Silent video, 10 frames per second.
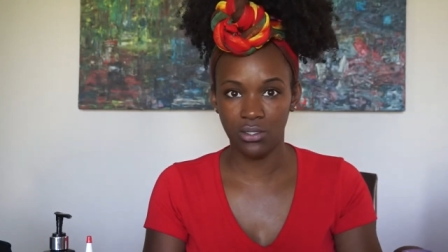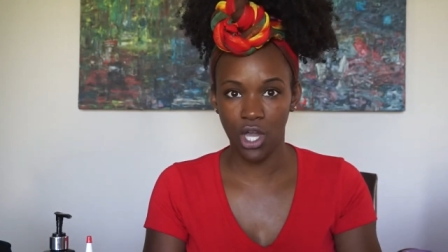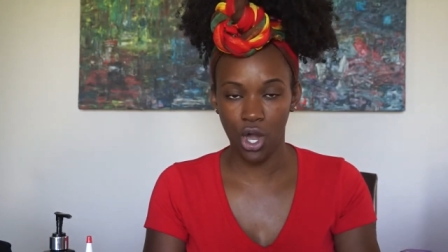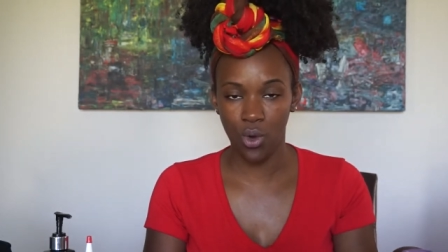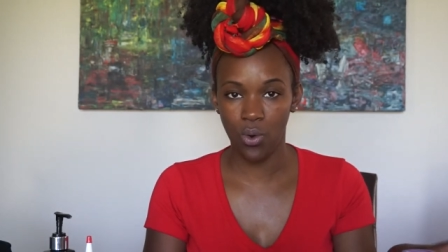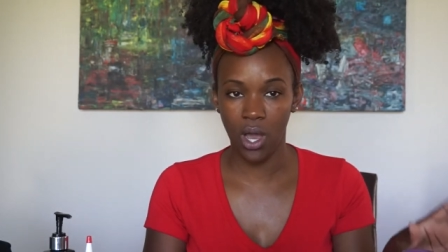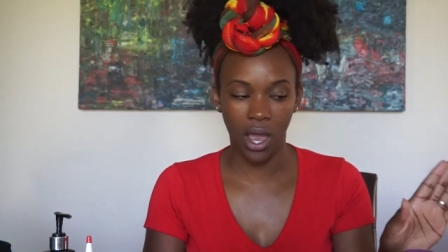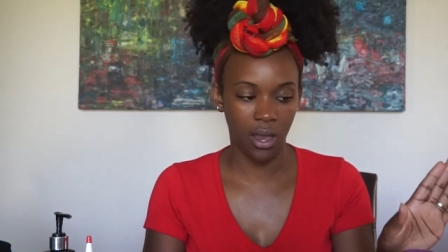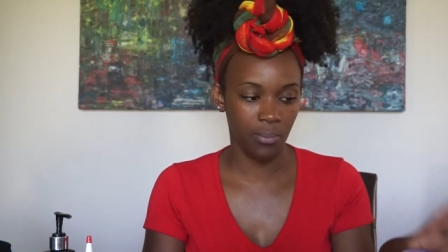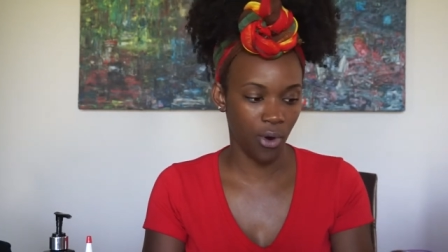go
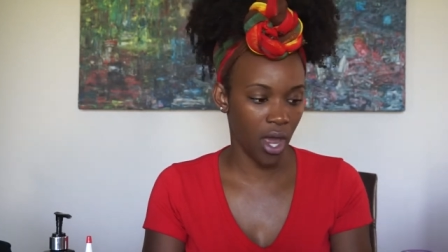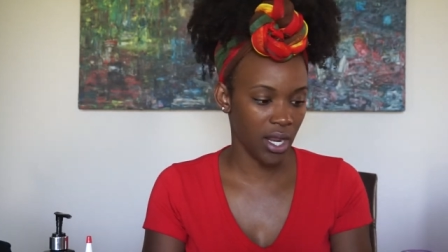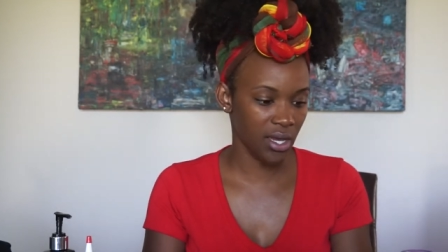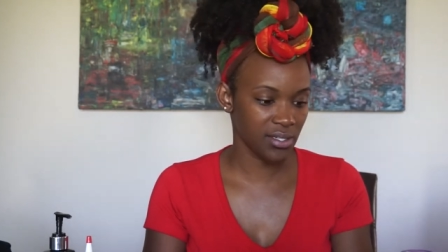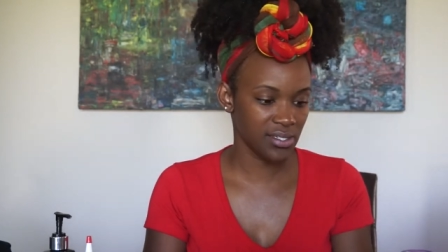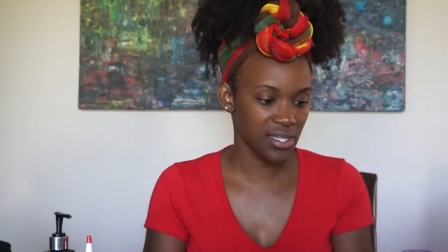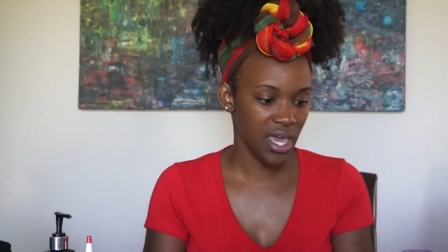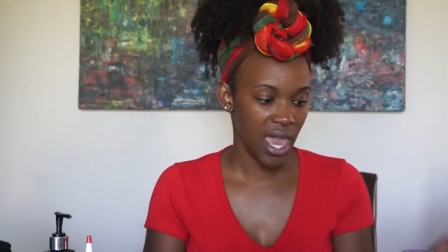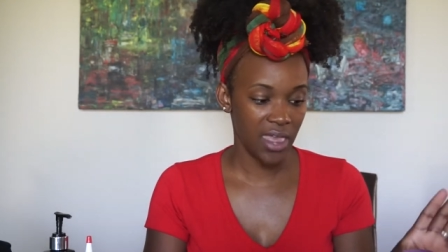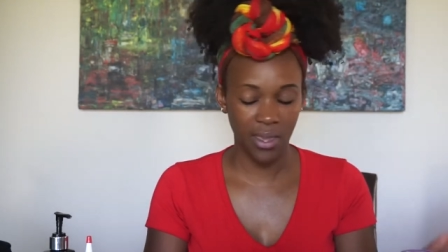um, products,
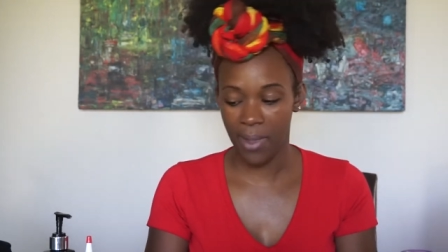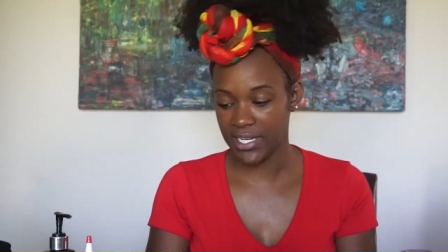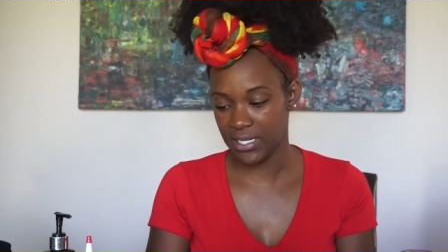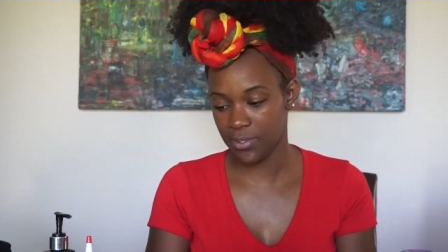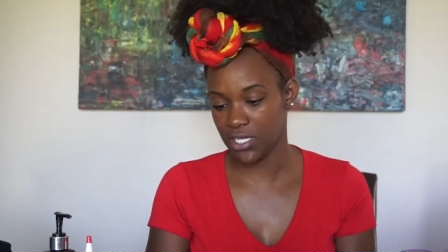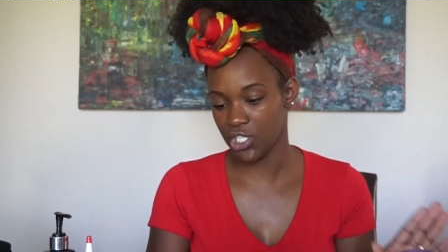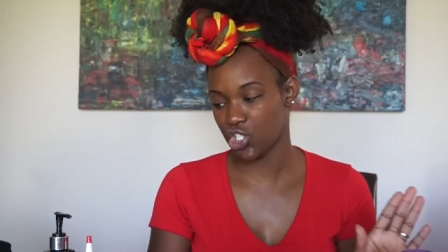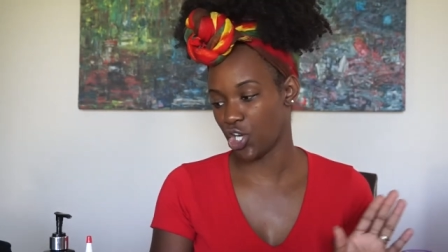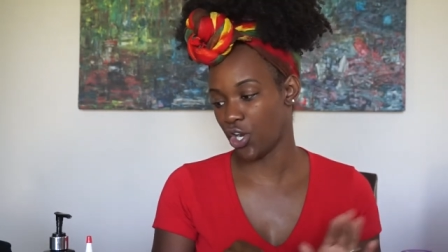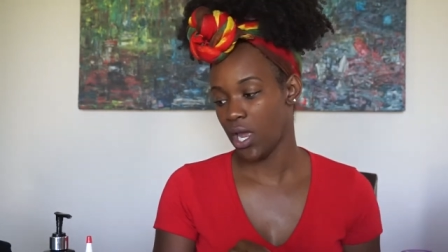and then my deep
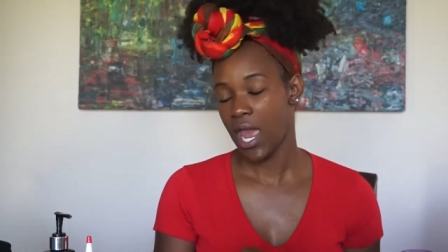conditioner.